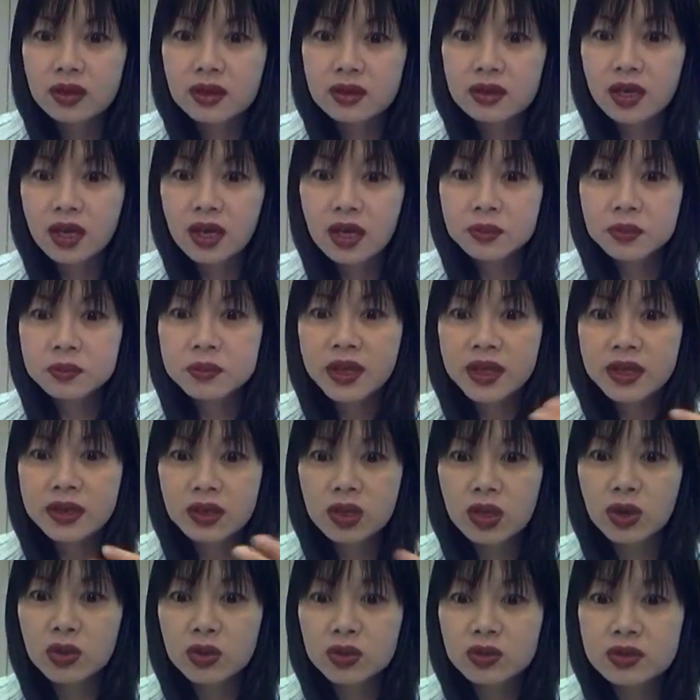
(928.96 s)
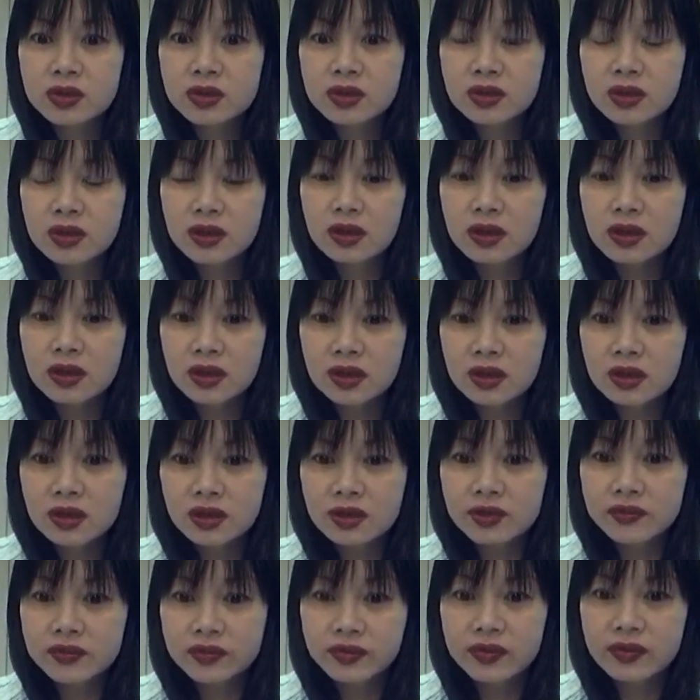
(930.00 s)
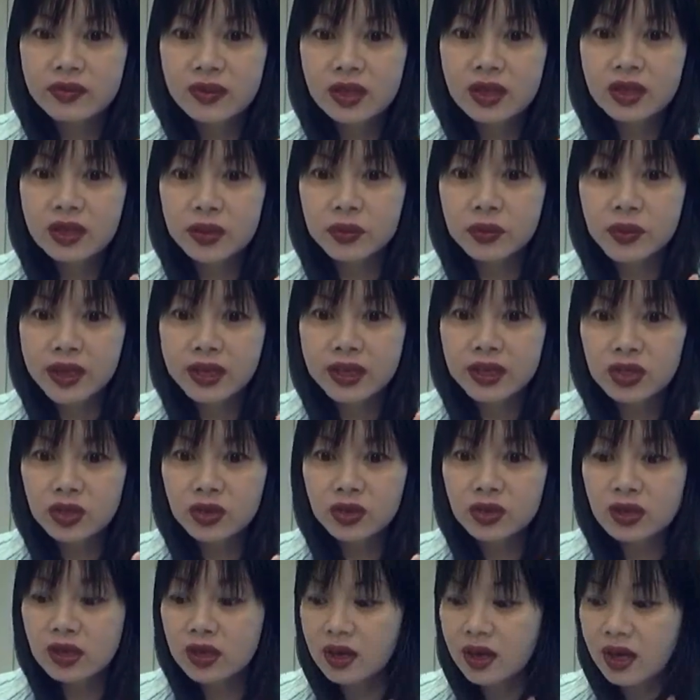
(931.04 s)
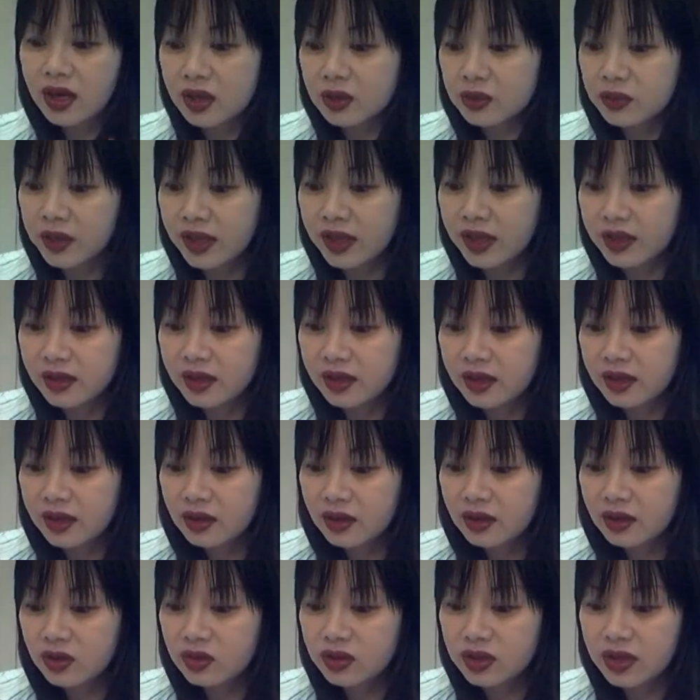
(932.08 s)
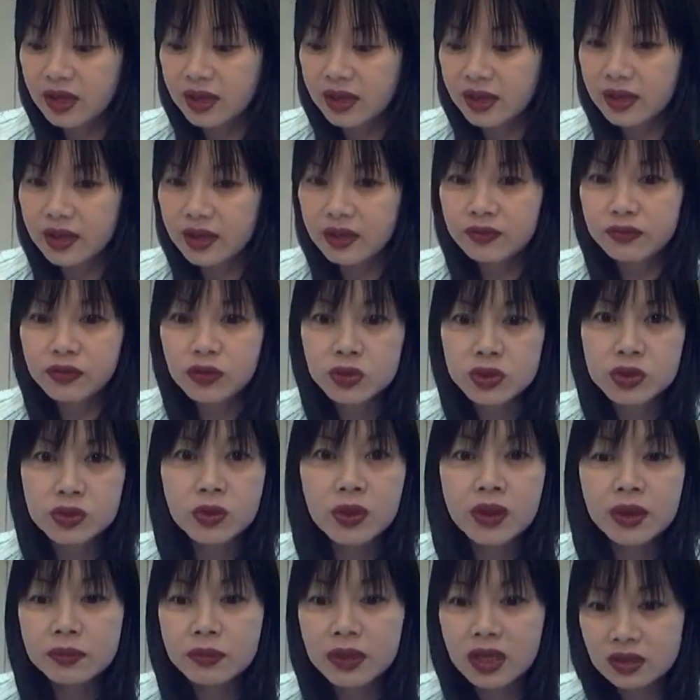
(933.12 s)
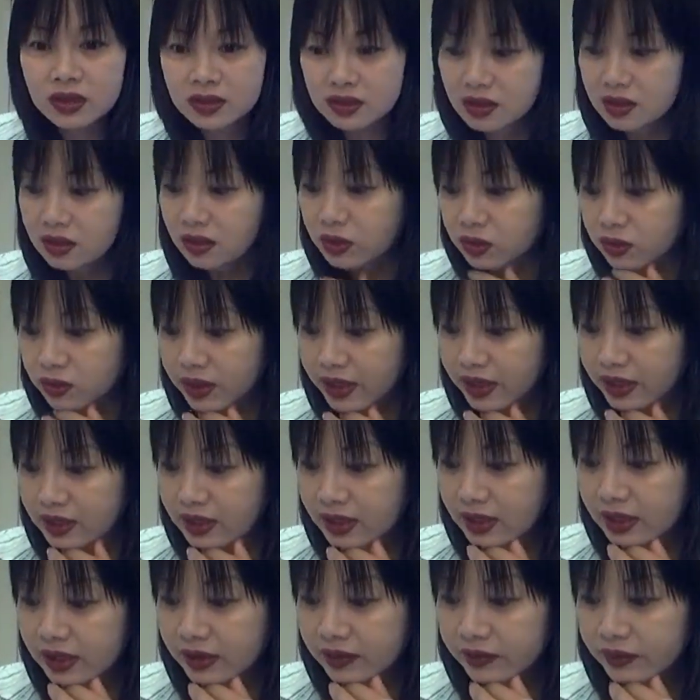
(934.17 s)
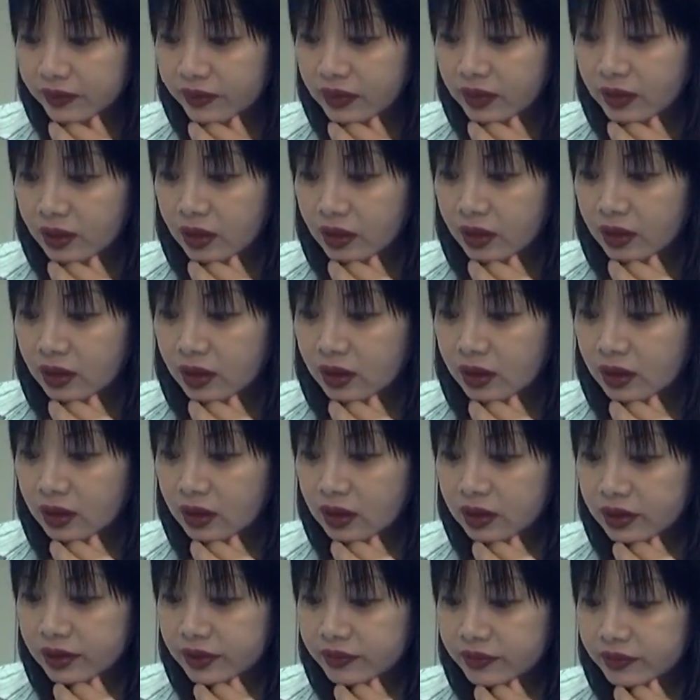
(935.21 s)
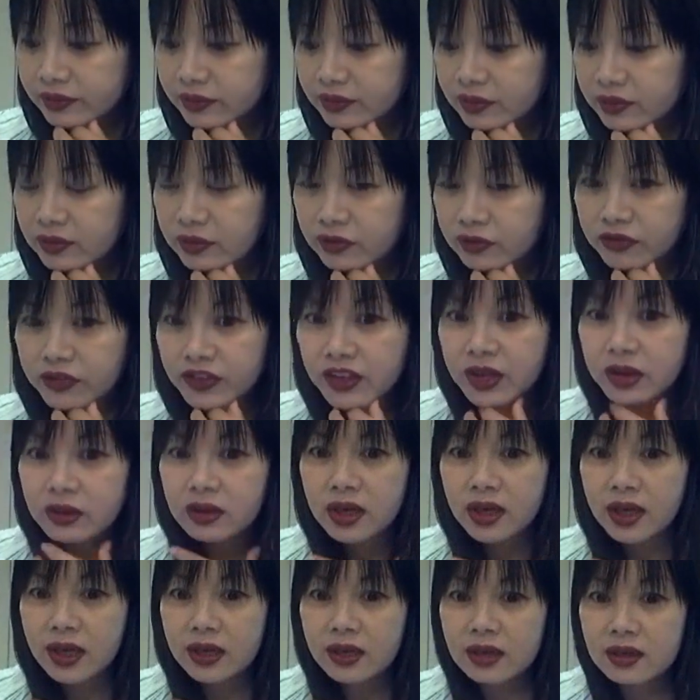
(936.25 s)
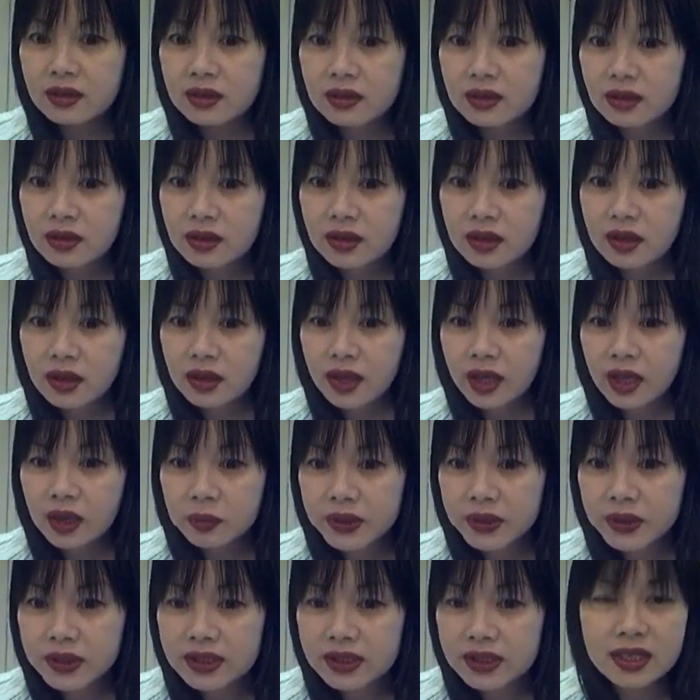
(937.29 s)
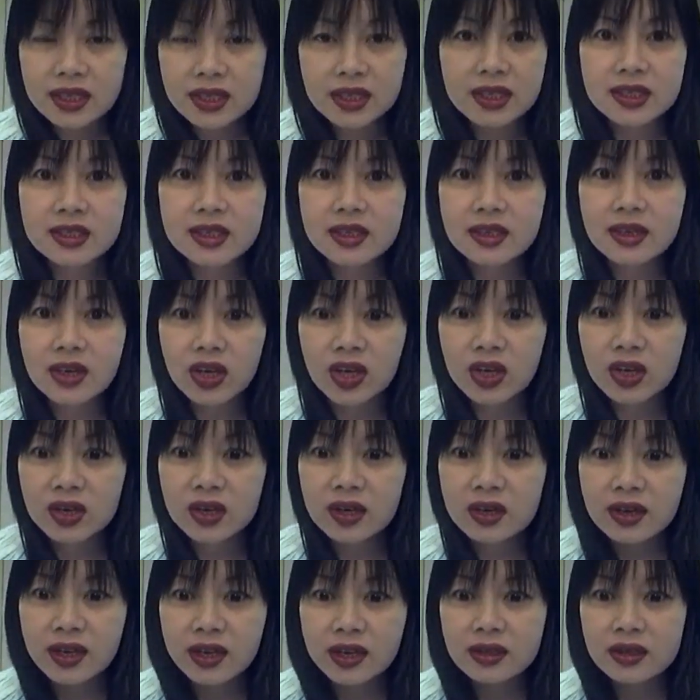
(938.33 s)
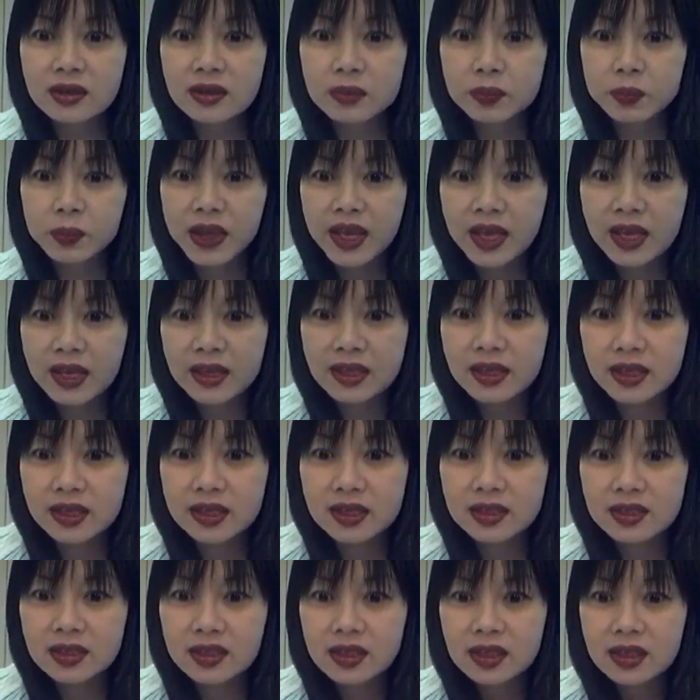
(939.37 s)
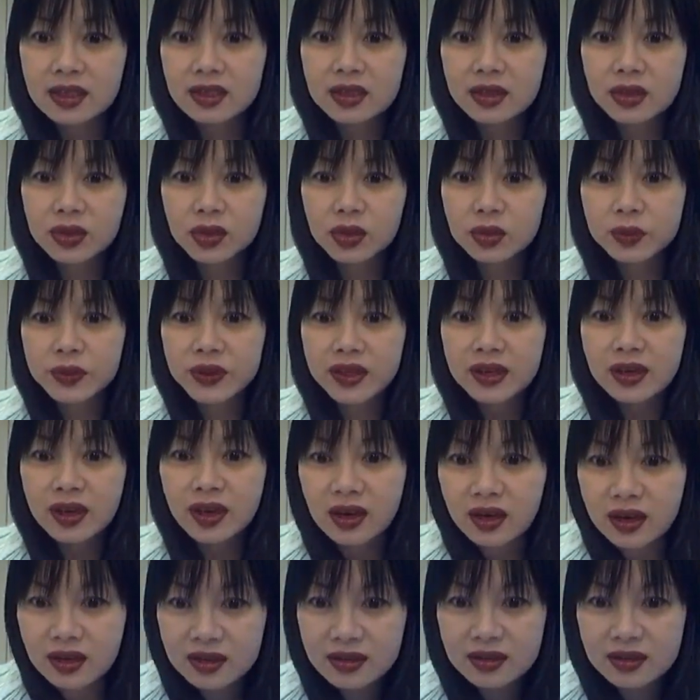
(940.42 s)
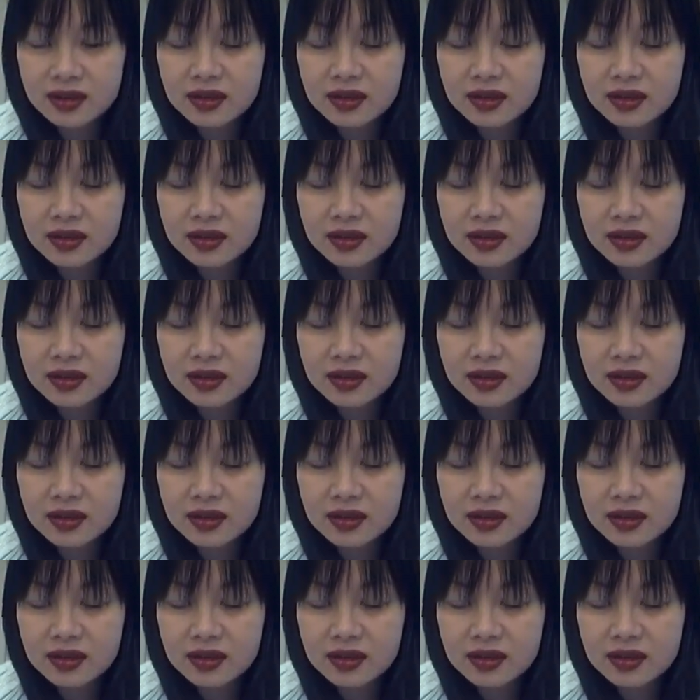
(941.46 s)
Come and goes. Irregular heart rate. Okay, for 3 months already. Feel kind of empty in the heart, like a panic, little bit heart.